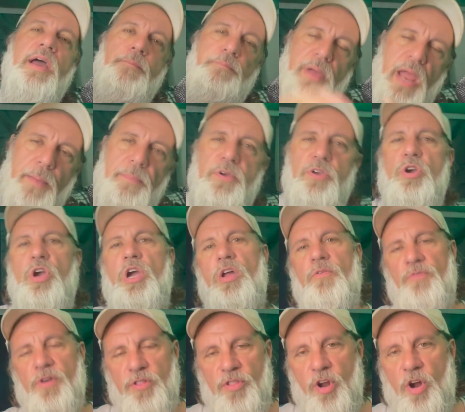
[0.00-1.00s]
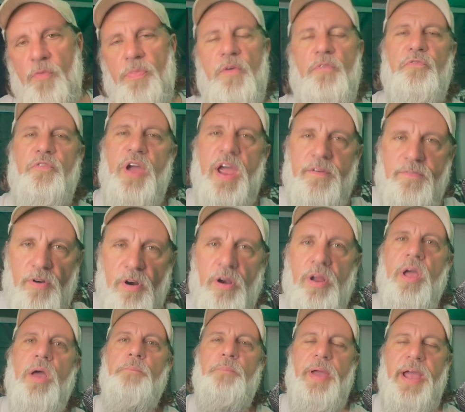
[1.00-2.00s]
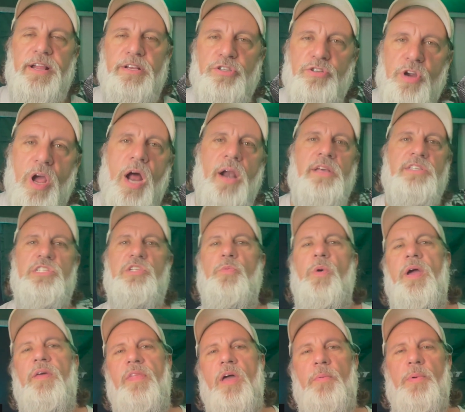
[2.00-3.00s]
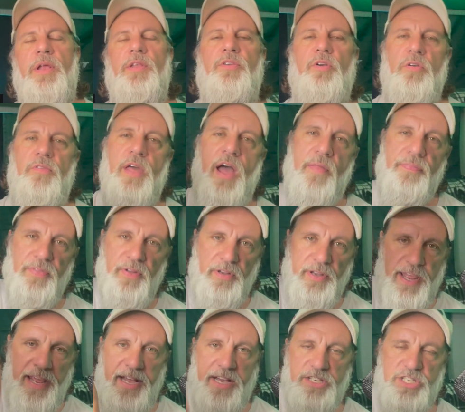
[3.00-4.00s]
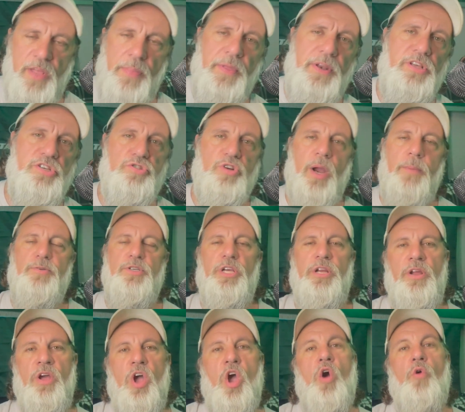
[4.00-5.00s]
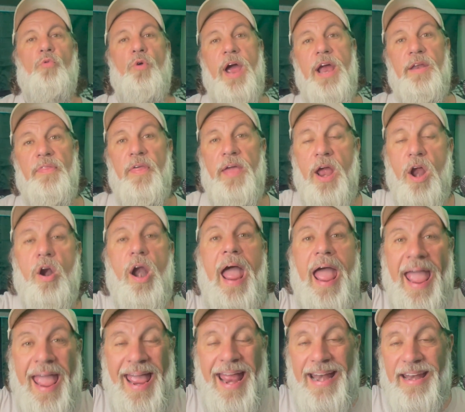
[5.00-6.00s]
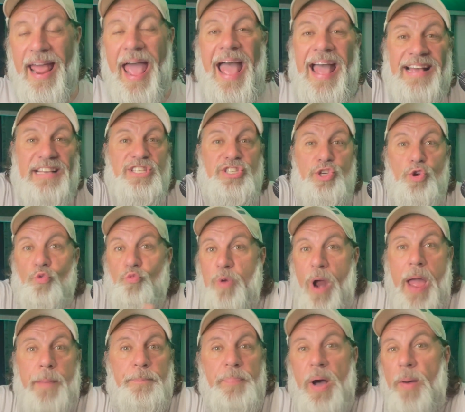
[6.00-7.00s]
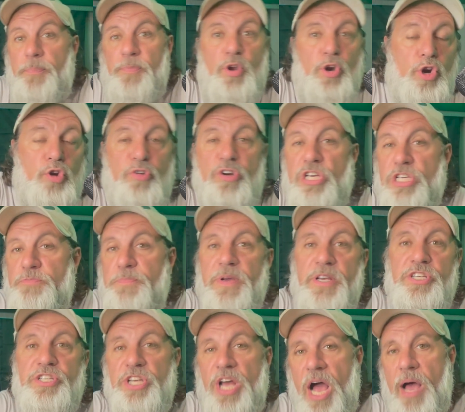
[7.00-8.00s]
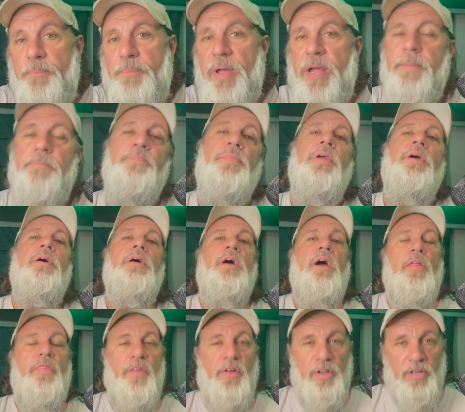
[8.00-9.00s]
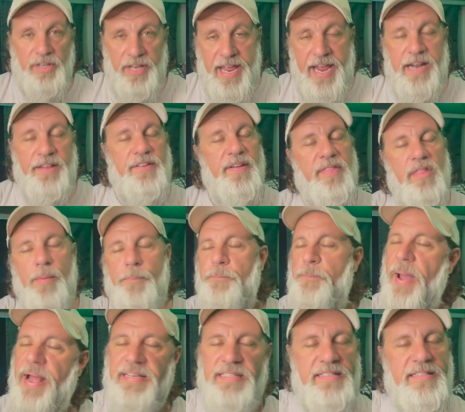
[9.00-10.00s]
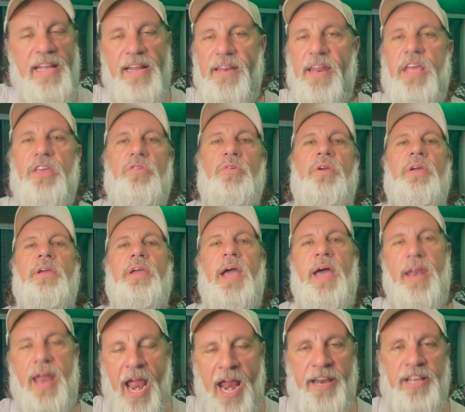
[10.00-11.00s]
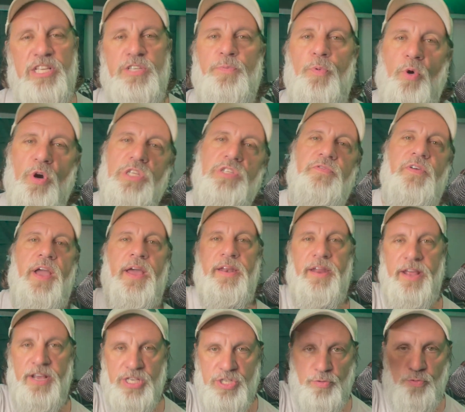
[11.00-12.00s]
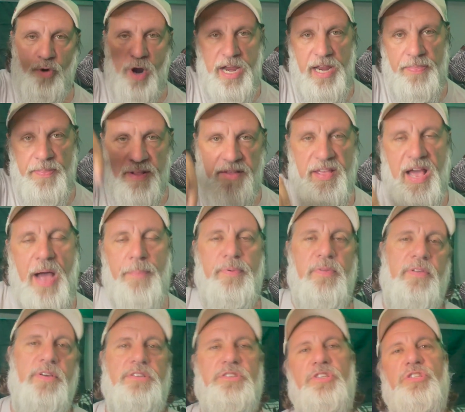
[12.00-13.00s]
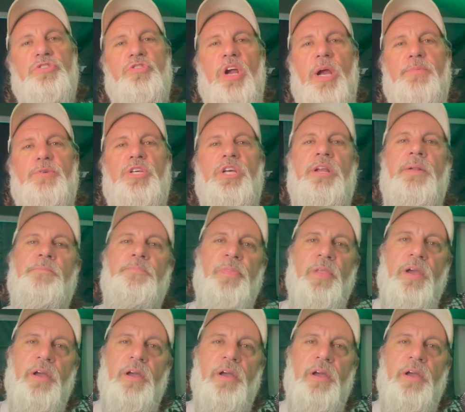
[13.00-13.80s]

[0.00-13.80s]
maybe you can return the favor. Patreon is the way that we do that. The link is in the description right there. And as you wrap up your Christmas shopping, the link to the best thing that you can get any sports fan is right in the top of this description.